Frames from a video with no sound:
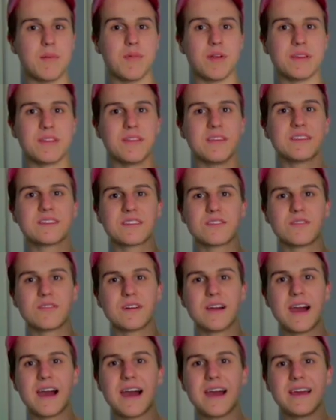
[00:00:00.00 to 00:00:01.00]
I bring this little
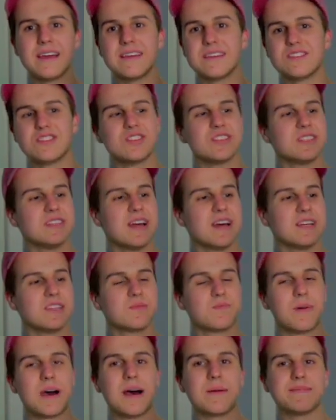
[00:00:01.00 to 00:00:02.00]
guy, it's just nice,
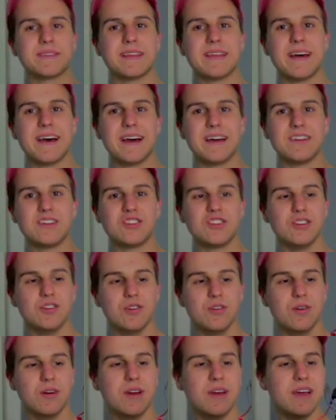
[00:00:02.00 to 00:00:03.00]
pops on a hot
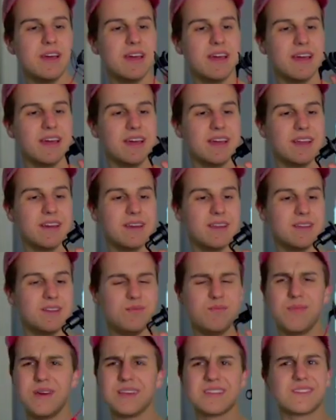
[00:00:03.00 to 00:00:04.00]
shoe, and
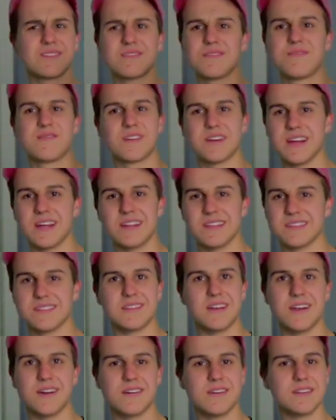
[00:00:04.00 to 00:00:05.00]
you basically forget it's there.